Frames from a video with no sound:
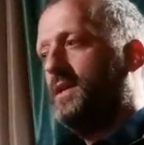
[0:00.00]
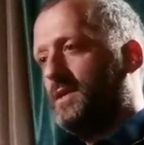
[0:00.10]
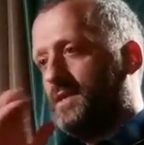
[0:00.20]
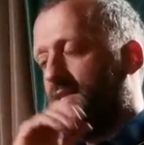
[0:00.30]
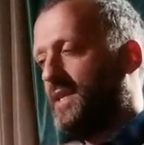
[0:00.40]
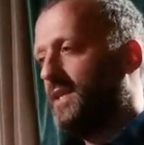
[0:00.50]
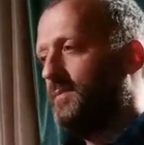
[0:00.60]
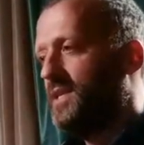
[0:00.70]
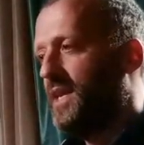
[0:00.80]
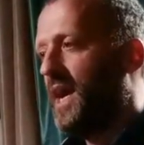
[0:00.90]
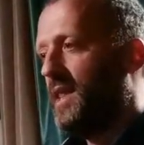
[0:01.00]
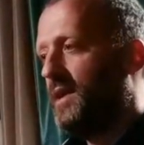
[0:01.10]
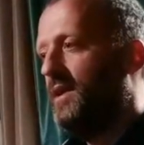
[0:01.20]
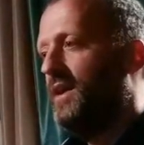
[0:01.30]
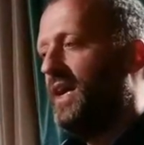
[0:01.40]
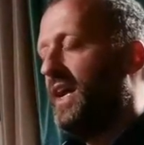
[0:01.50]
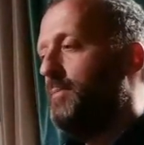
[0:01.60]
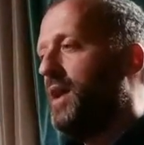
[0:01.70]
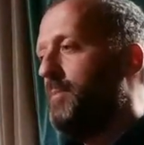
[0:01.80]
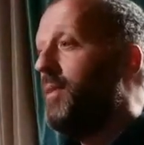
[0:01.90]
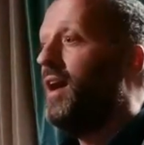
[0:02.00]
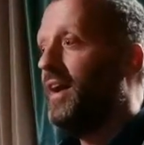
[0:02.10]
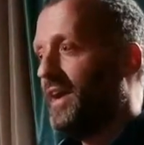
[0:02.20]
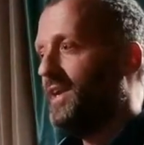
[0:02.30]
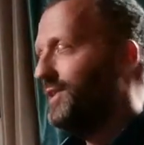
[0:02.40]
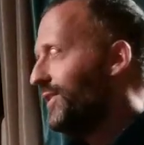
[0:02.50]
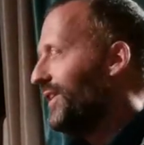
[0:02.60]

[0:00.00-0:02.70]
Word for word: stick them together in my mind